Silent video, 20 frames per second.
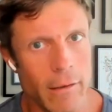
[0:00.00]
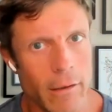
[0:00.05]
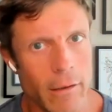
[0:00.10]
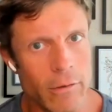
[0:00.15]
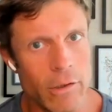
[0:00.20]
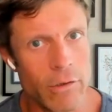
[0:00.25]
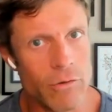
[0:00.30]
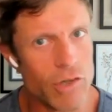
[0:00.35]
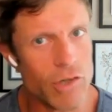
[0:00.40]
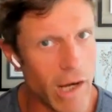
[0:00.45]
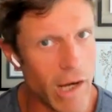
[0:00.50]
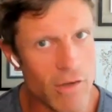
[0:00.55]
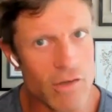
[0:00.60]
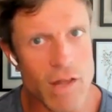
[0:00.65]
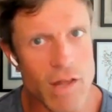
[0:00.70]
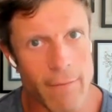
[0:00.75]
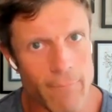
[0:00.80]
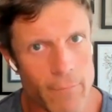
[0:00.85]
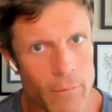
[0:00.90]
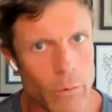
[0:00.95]
You know, you
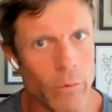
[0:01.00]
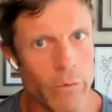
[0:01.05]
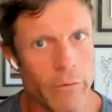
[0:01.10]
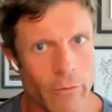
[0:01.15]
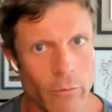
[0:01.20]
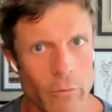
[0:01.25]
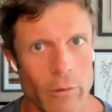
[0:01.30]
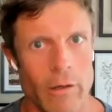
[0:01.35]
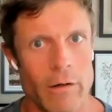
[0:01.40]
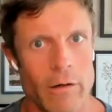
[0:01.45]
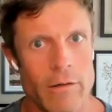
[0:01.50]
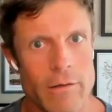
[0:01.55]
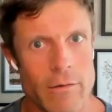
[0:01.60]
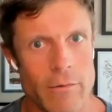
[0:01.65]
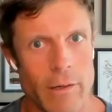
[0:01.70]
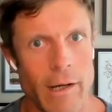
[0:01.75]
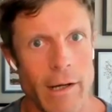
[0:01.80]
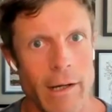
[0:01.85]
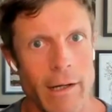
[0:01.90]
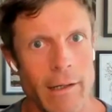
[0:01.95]
change that fuel
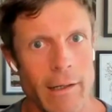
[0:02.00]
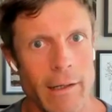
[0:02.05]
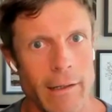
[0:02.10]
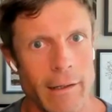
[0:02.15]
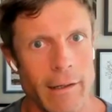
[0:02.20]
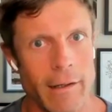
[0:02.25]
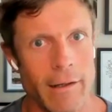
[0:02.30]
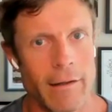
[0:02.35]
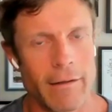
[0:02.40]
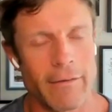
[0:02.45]
source, right?